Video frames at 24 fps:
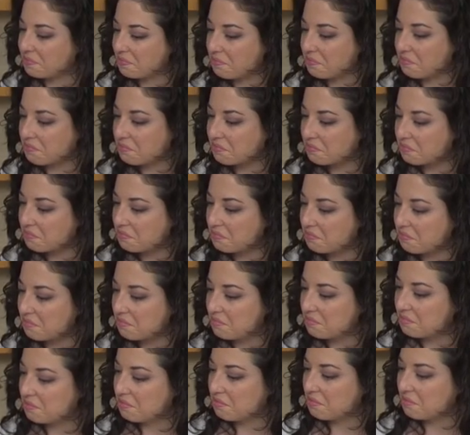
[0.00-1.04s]

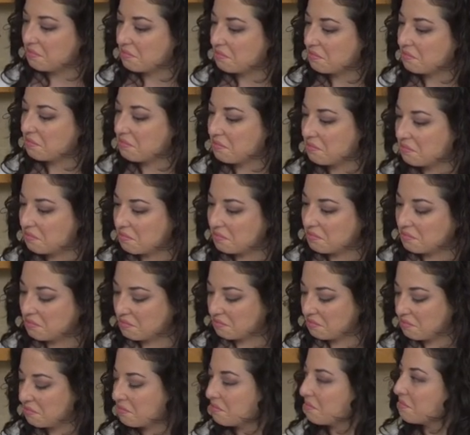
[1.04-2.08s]

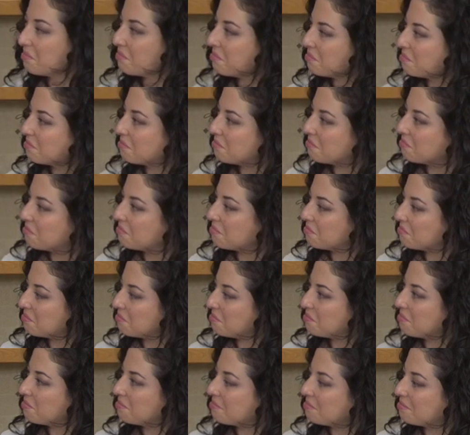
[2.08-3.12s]

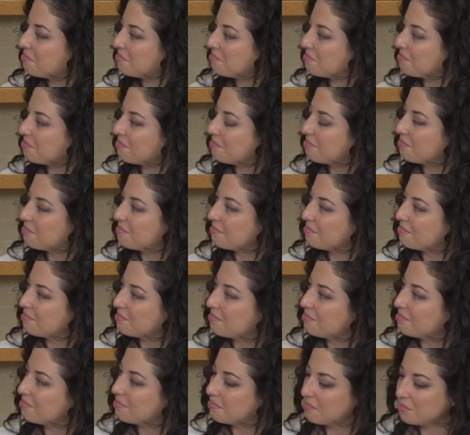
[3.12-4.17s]

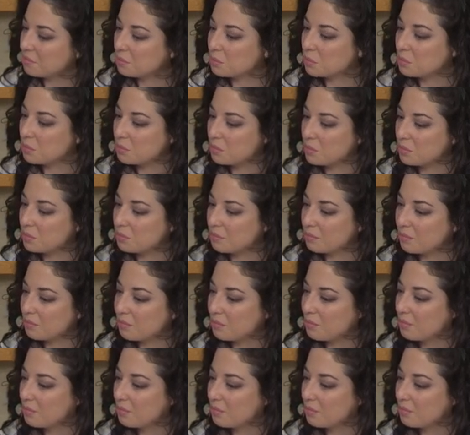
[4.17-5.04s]
(not speaking)